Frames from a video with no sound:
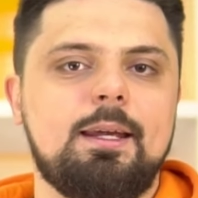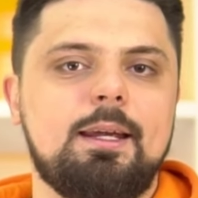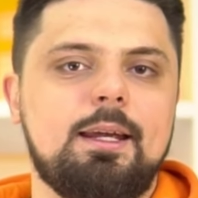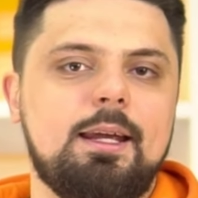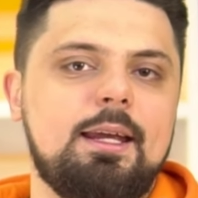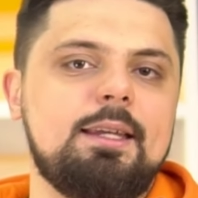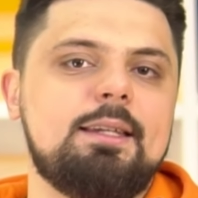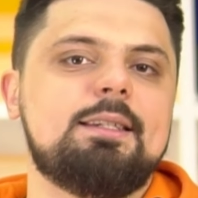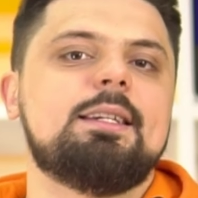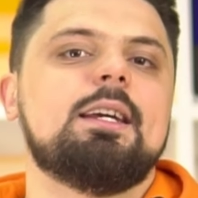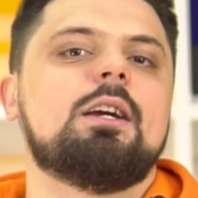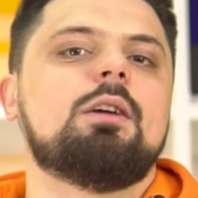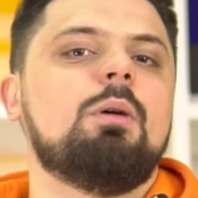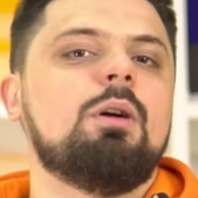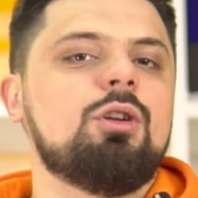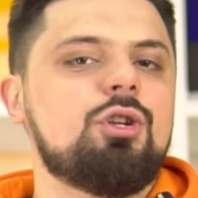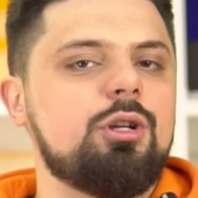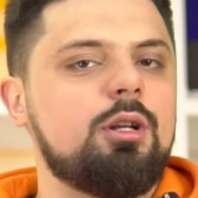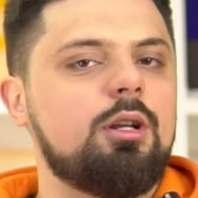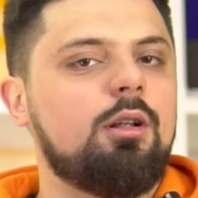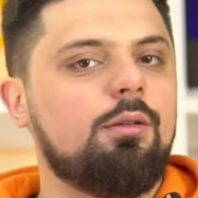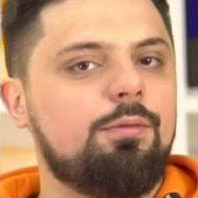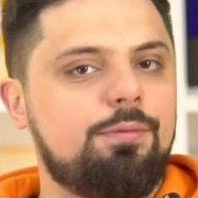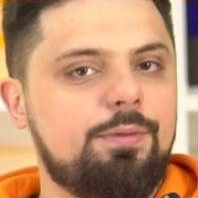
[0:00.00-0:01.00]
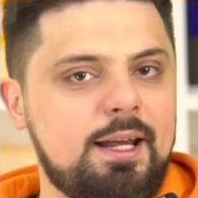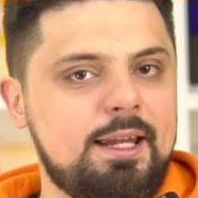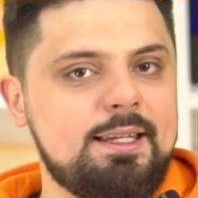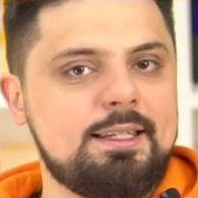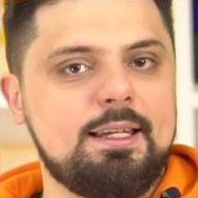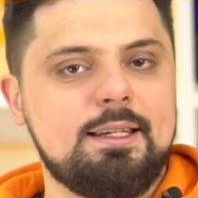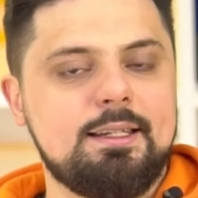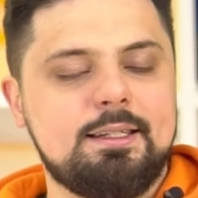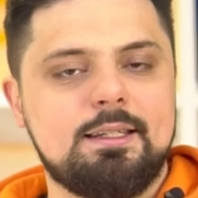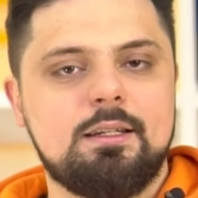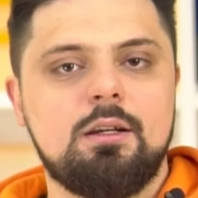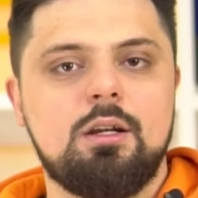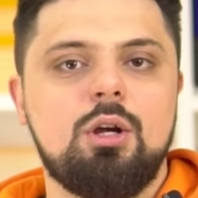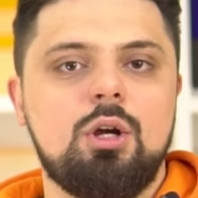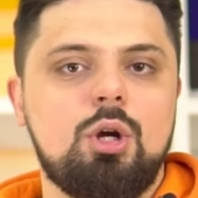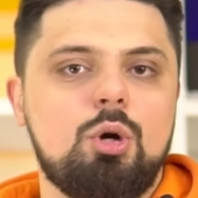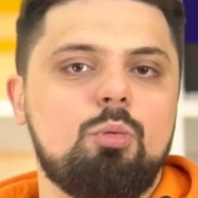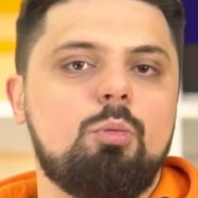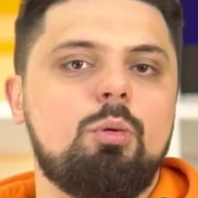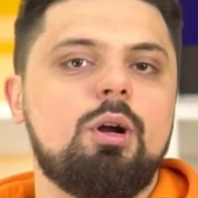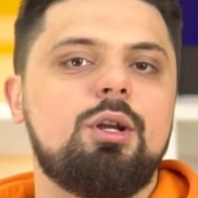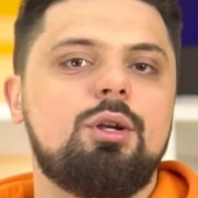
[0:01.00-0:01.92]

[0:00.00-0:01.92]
It's sequential phases when